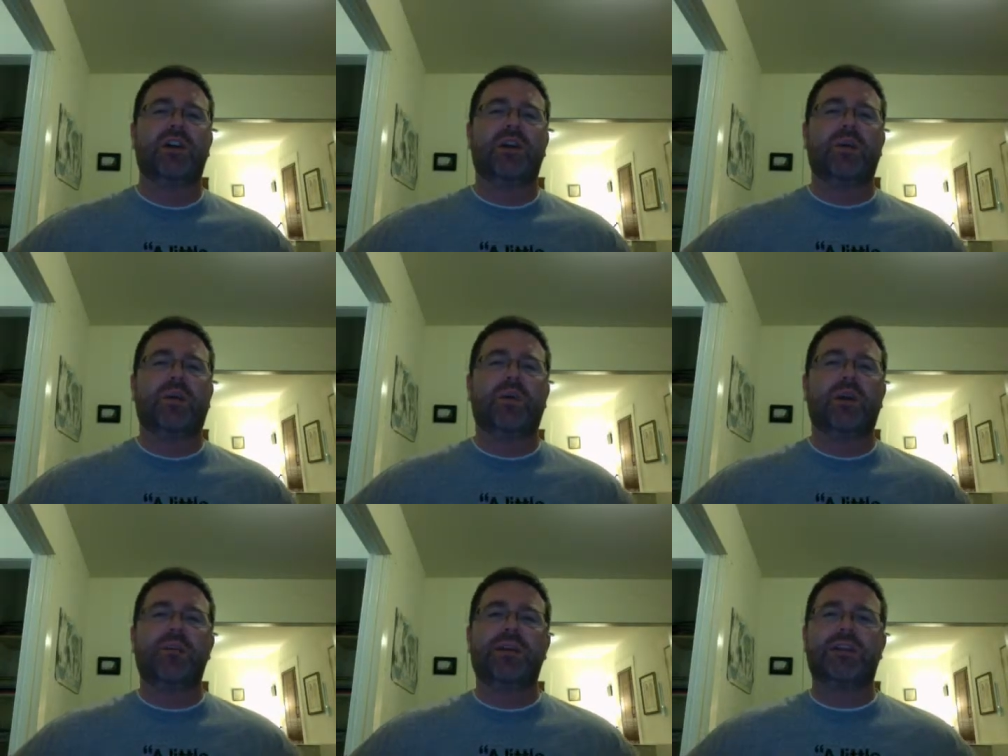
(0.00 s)
we
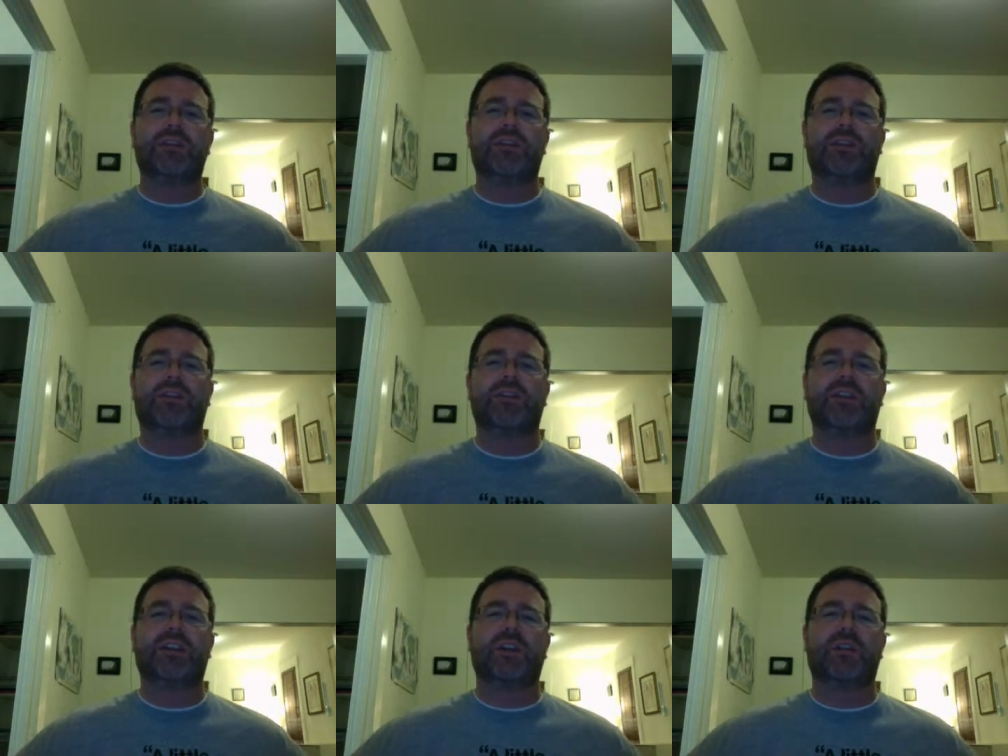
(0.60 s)
want to make
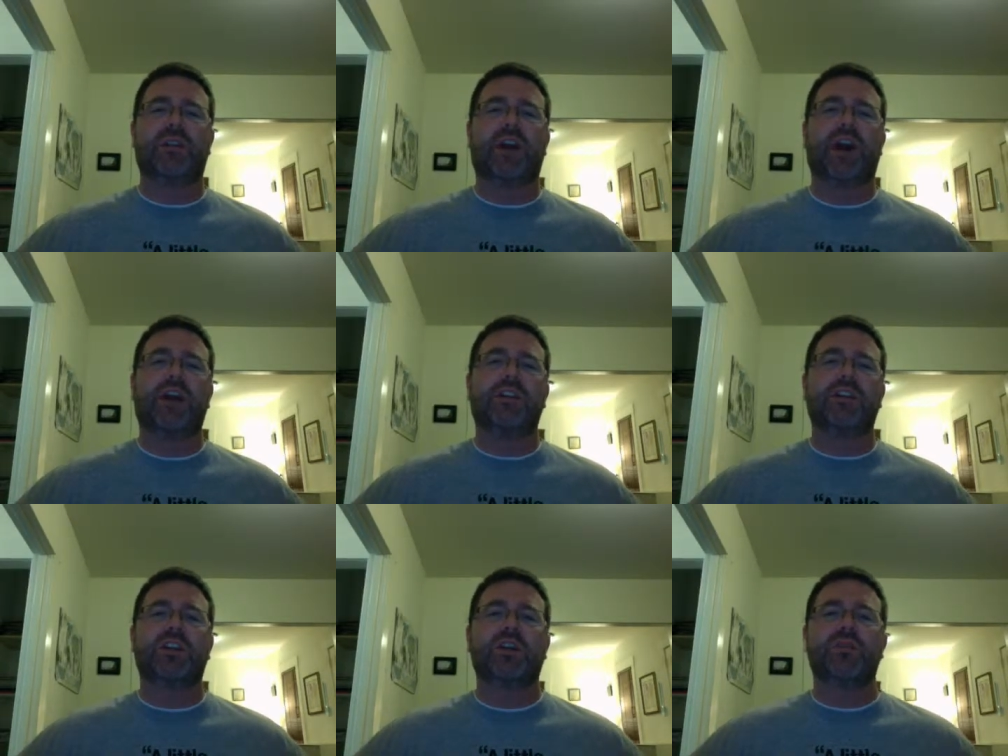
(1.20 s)
sure that you're
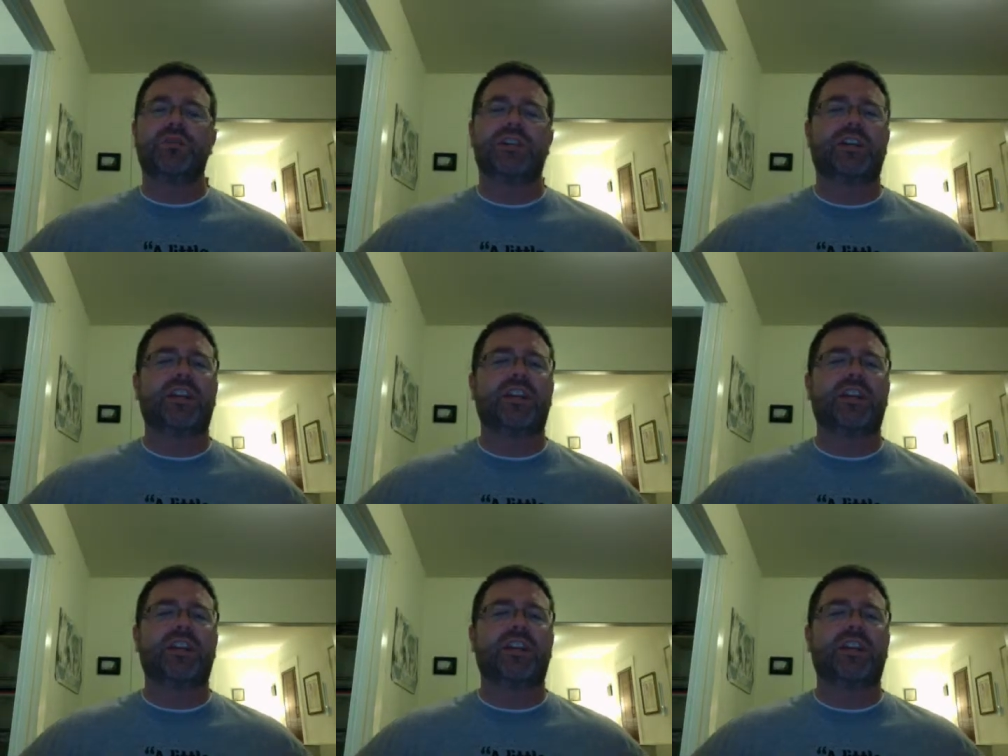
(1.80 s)
not using